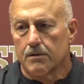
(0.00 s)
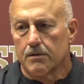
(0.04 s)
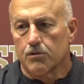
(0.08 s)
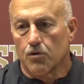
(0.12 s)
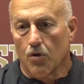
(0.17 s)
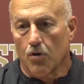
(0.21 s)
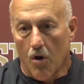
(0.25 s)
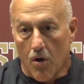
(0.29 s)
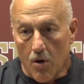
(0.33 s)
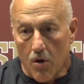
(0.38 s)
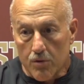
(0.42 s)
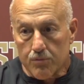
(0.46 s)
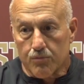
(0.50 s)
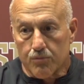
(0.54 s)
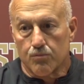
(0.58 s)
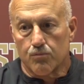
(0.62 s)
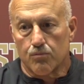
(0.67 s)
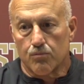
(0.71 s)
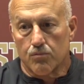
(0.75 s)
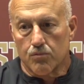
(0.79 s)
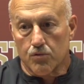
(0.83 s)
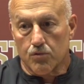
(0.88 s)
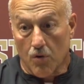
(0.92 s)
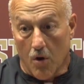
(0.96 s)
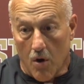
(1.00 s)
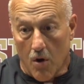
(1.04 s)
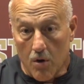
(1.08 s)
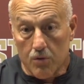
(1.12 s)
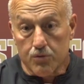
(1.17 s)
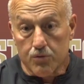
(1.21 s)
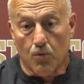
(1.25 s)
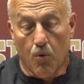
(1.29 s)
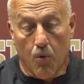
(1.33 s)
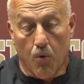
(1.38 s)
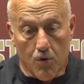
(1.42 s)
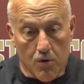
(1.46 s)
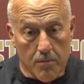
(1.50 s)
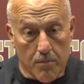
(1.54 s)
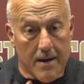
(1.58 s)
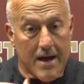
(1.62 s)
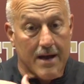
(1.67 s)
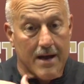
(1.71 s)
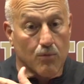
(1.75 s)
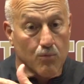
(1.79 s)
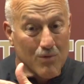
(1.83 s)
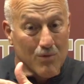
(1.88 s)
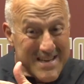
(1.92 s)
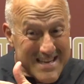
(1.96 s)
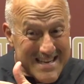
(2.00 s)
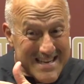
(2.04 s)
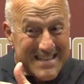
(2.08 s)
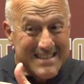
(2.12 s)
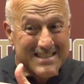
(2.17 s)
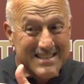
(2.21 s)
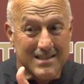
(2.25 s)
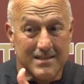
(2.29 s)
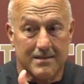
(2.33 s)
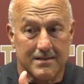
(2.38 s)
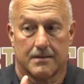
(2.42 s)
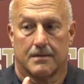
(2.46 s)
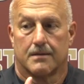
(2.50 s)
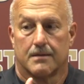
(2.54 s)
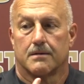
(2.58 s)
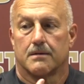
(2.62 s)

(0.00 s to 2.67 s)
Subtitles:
called quarterback reads.